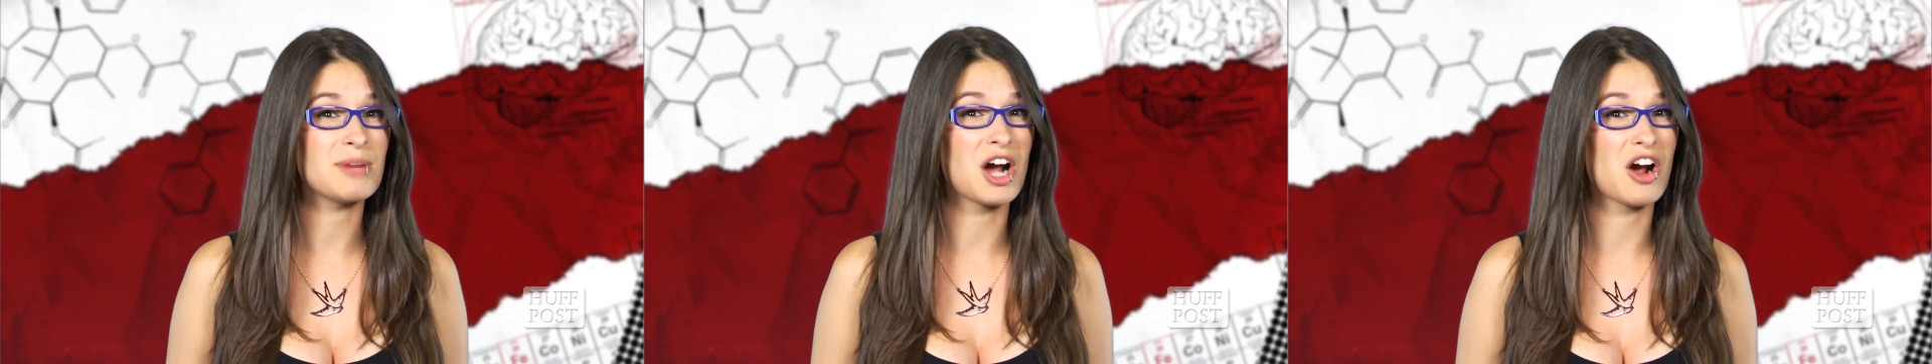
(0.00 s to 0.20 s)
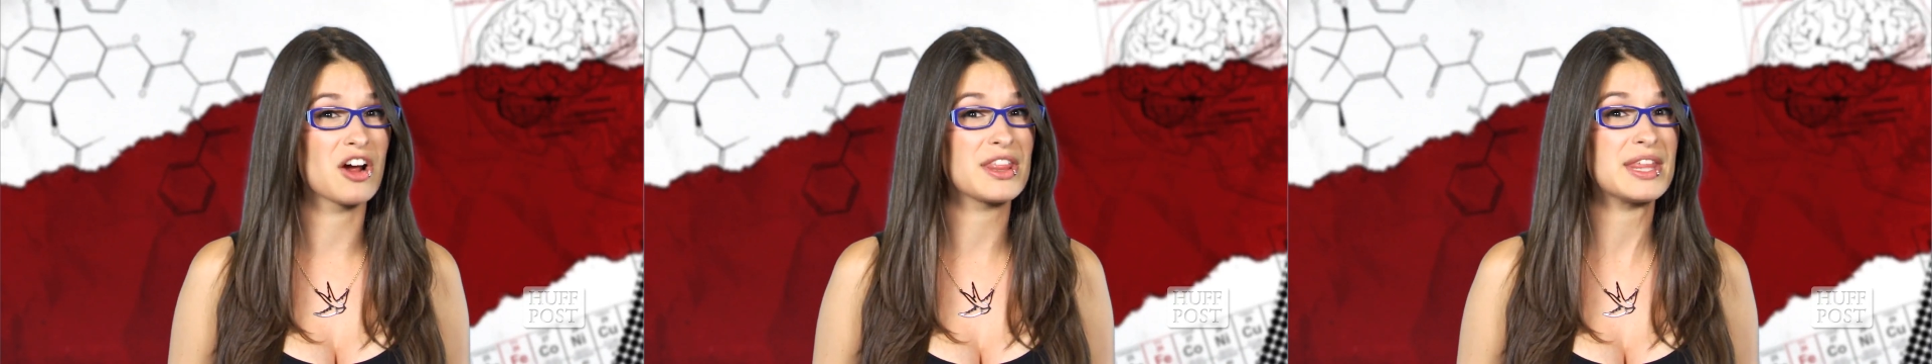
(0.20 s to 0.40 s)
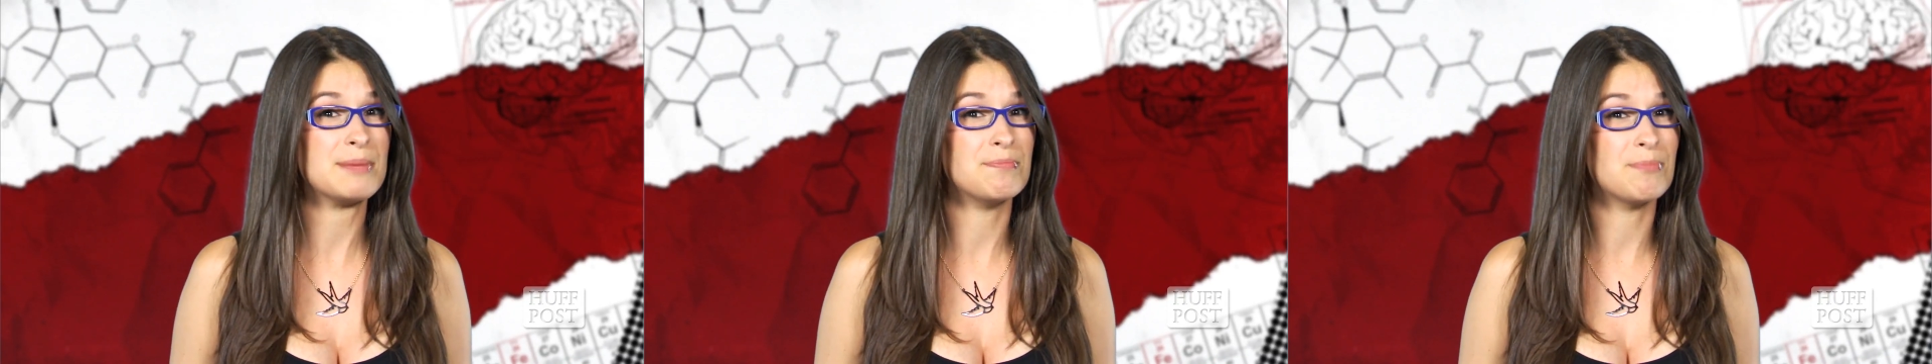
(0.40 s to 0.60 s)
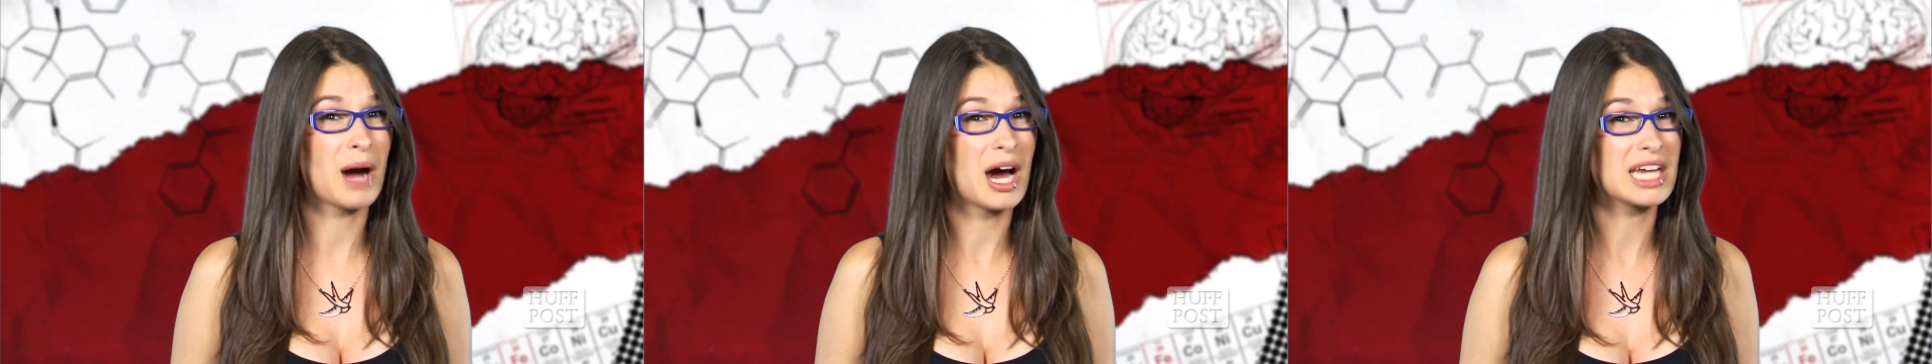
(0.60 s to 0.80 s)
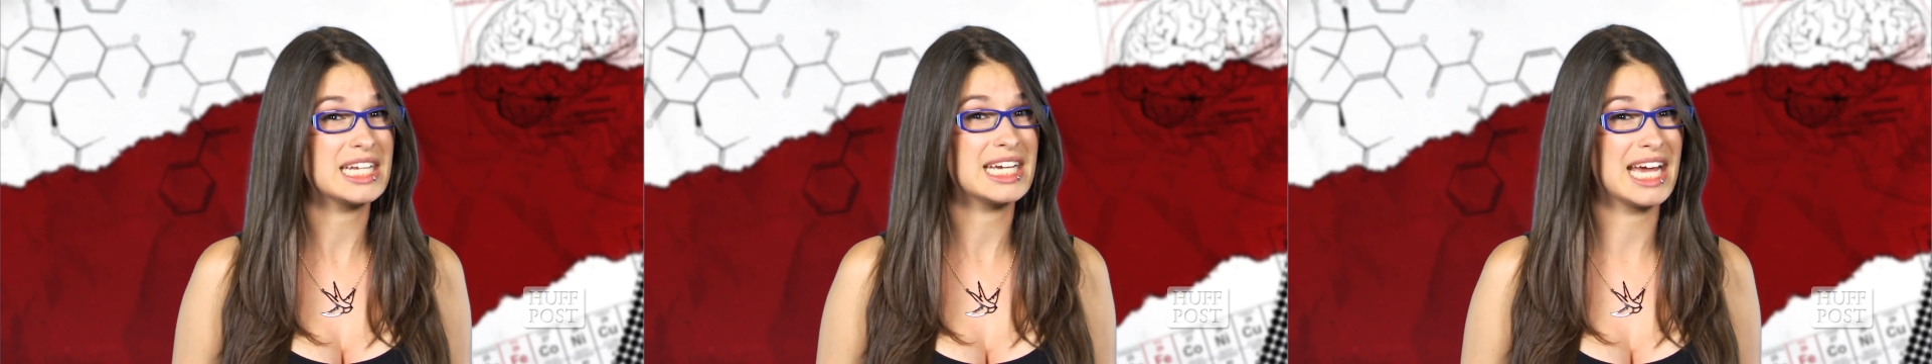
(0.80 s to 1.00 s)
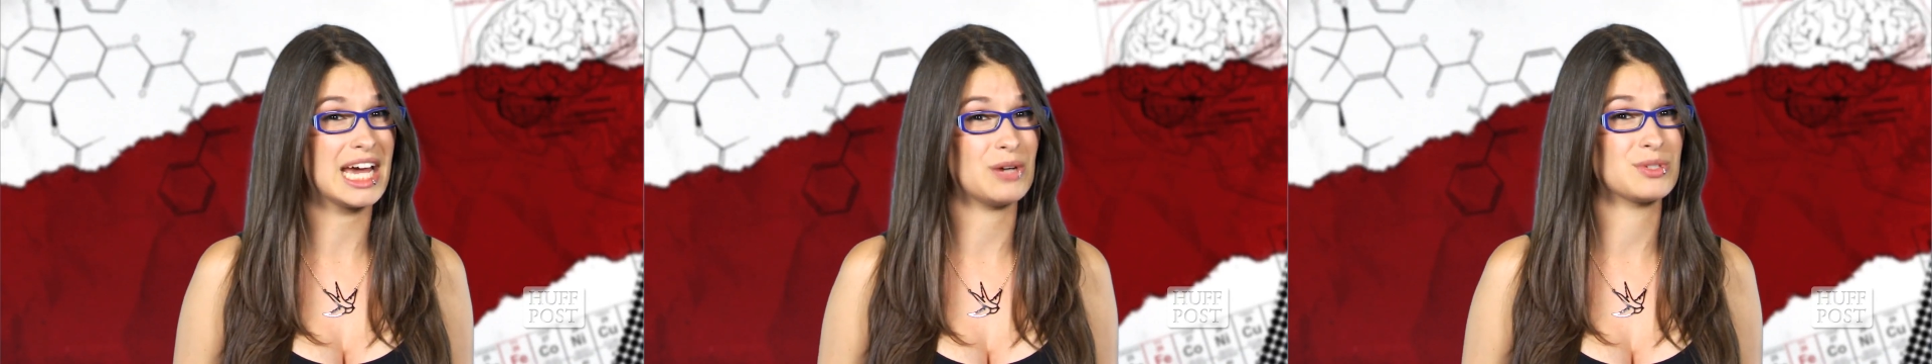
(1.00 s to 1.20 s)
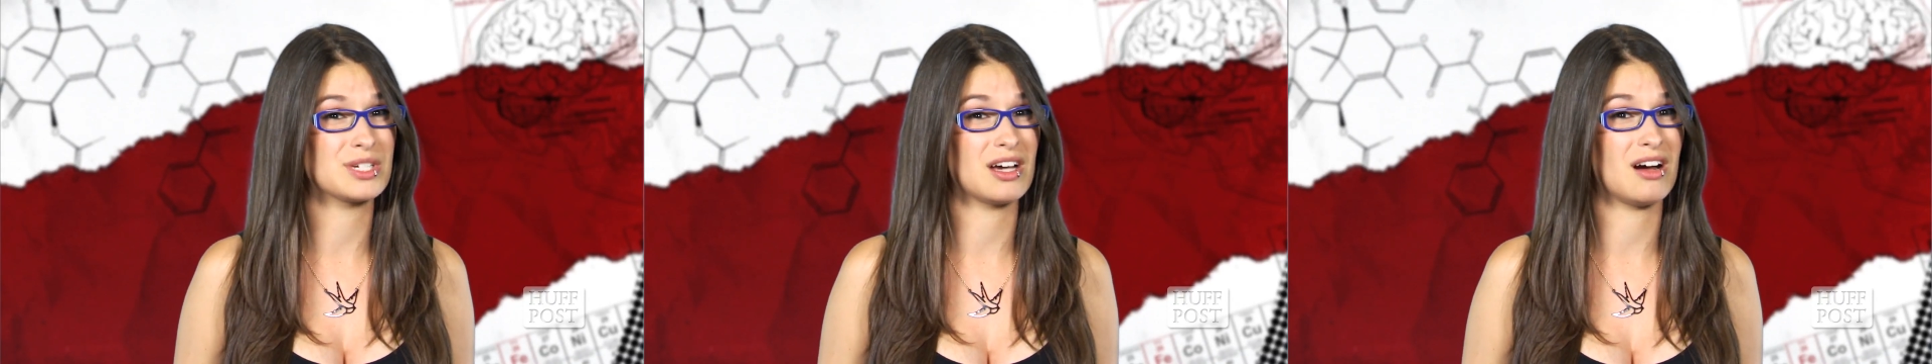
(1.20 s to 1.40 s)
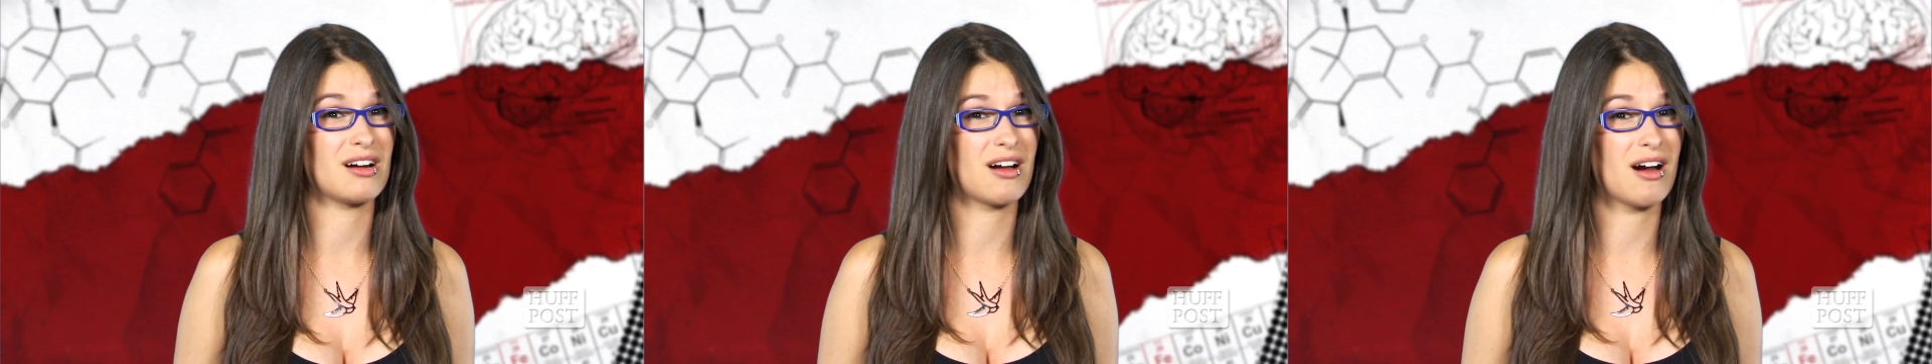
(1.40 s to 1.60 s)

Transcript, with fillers: McCarthy Body Count dot